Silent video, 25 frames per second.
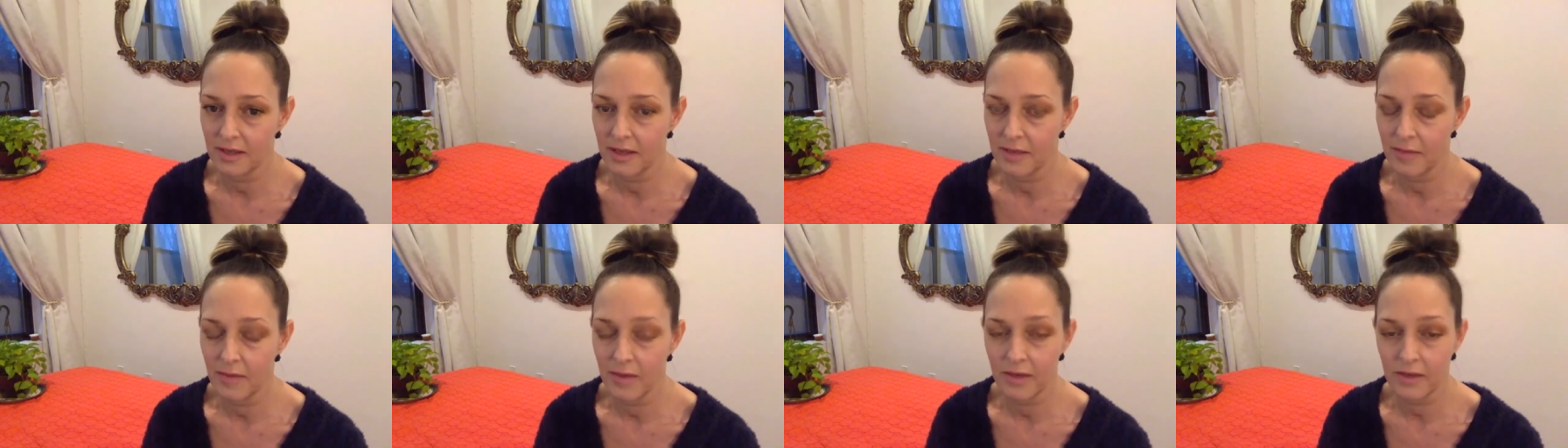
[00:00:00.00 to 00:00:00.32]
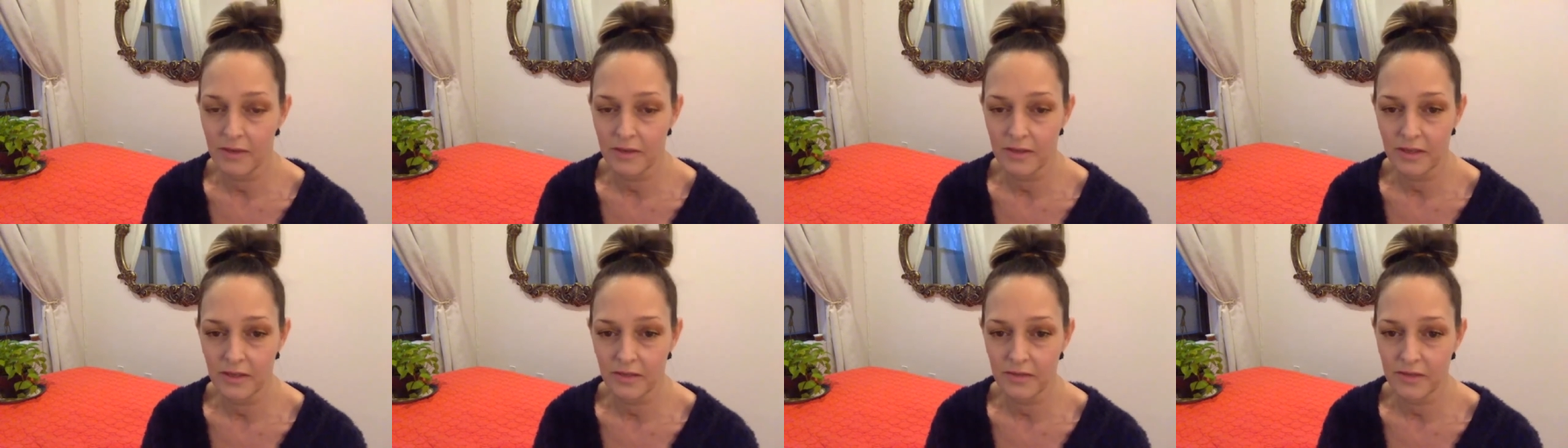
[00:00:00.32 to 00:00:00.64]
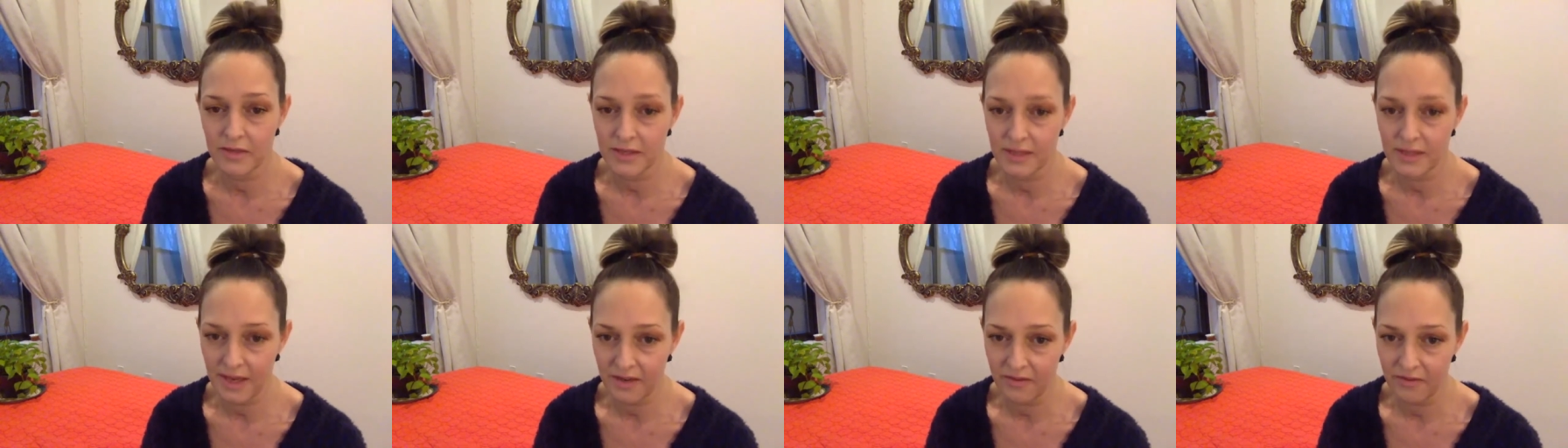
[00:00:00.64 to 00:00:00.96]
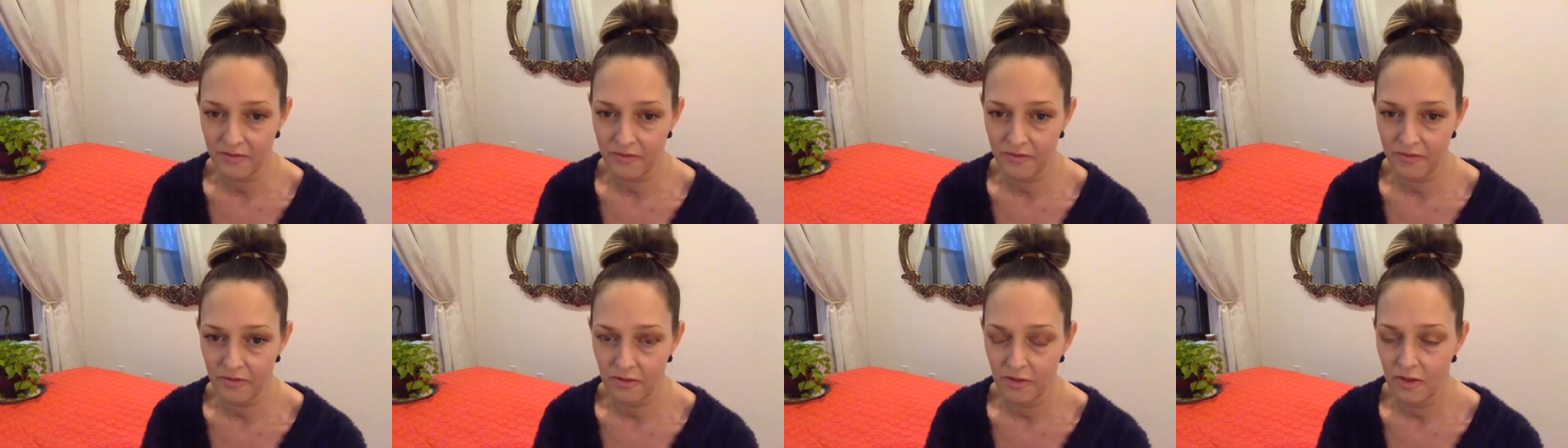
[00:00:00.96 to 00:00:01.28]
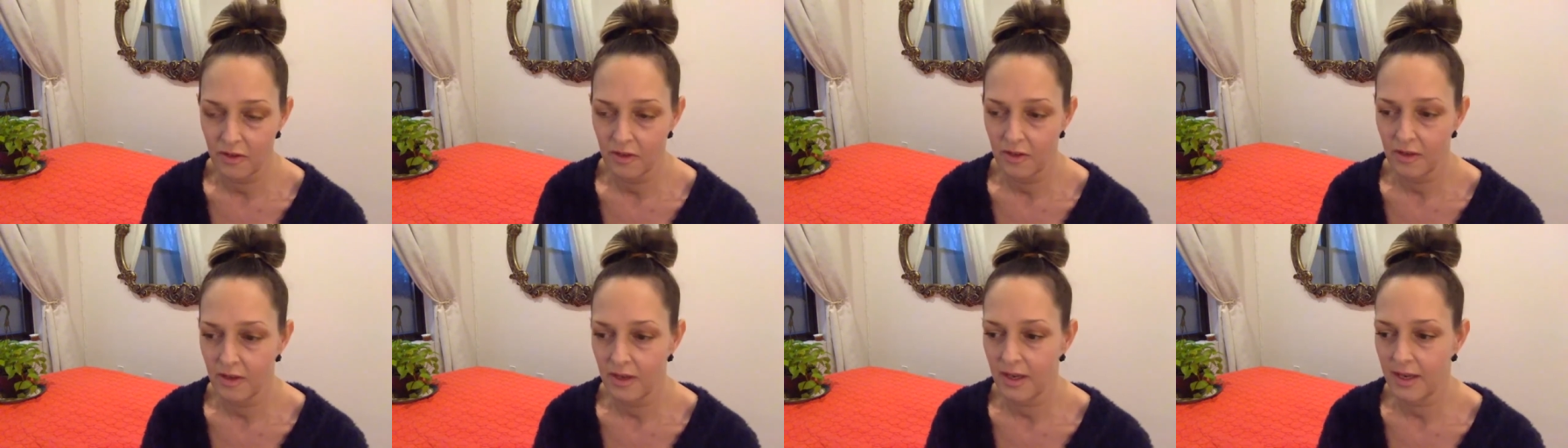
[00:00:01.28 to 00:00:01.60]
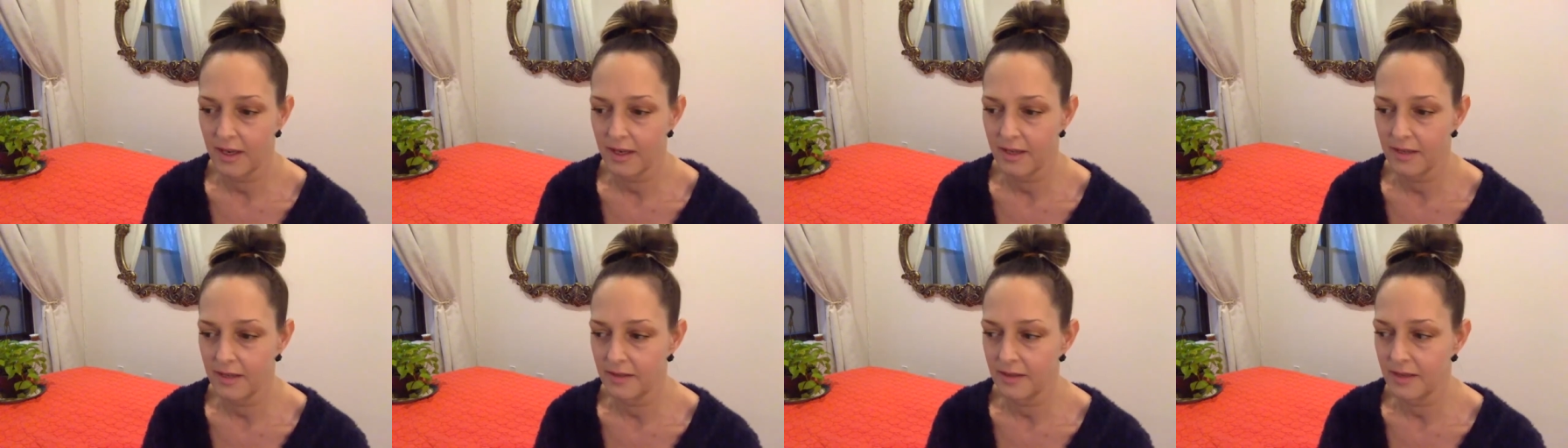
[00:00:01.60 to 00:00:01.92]
keeping ourselves safe
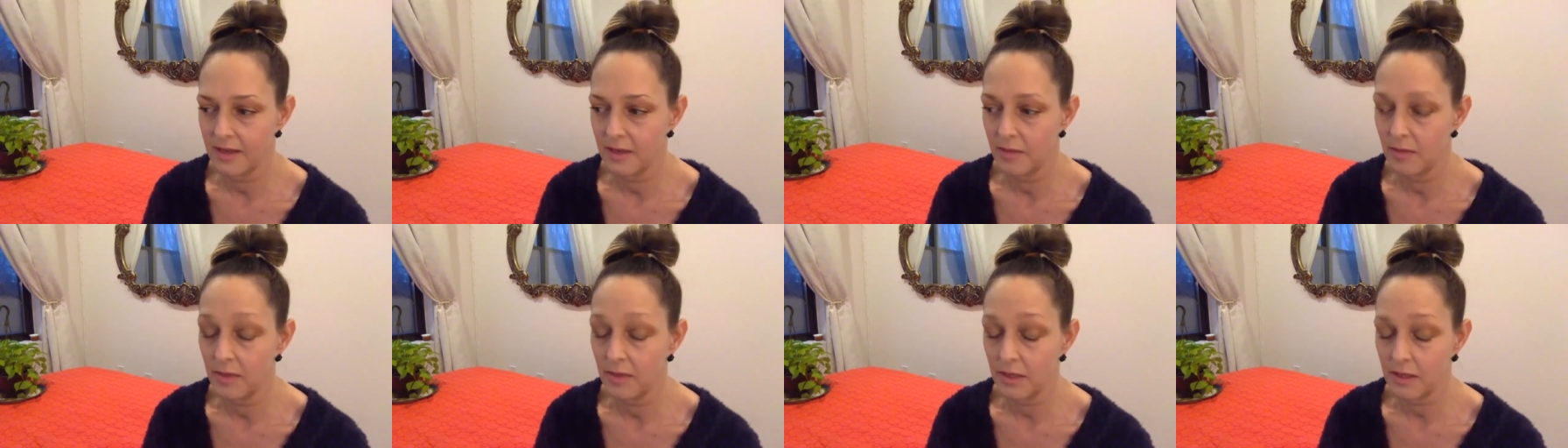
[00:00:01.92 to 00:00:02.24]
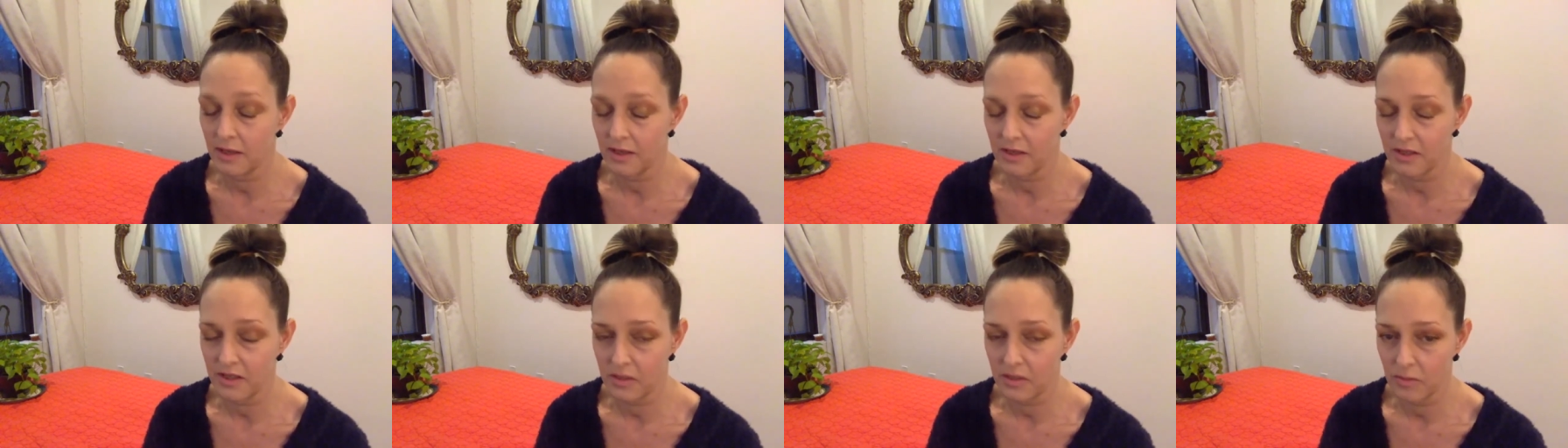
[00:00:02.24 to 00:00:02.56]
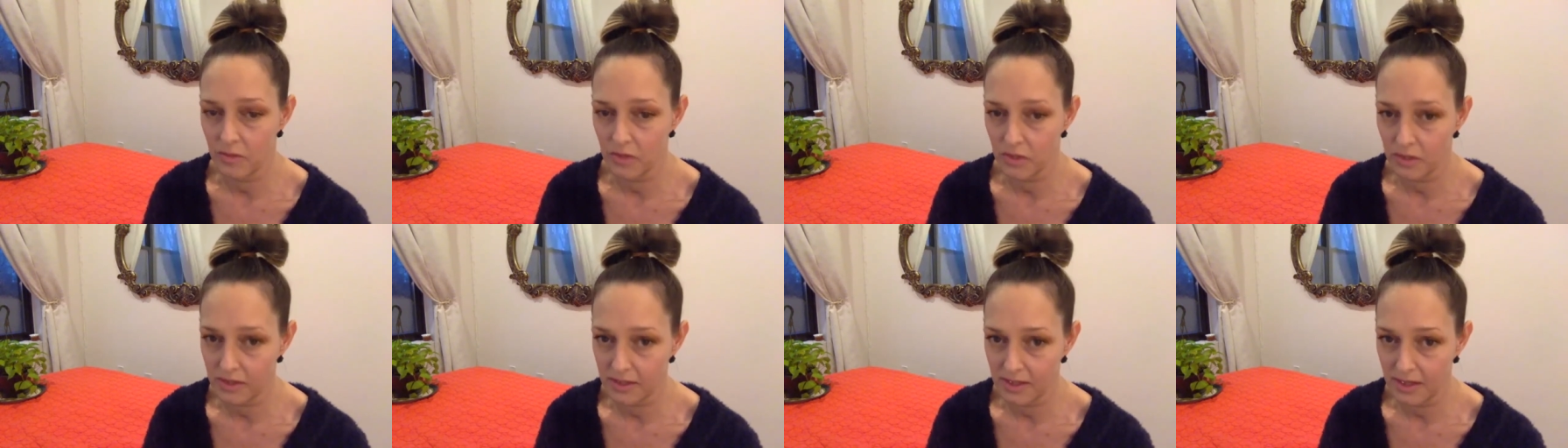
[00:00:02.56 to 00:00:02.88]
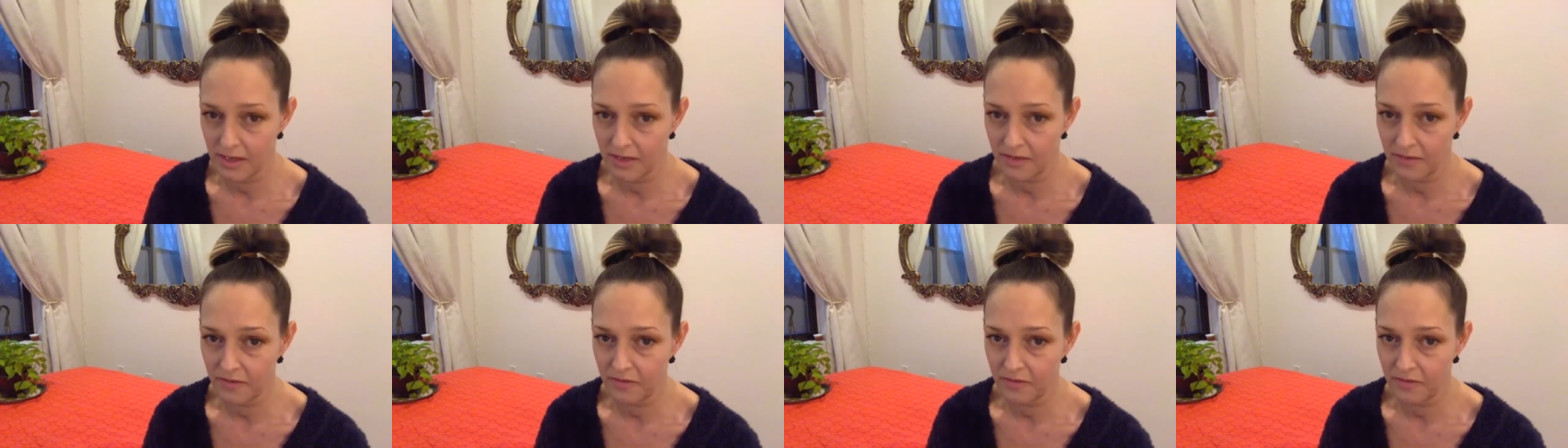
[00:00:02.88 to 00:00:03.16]
and keeping the customers safe.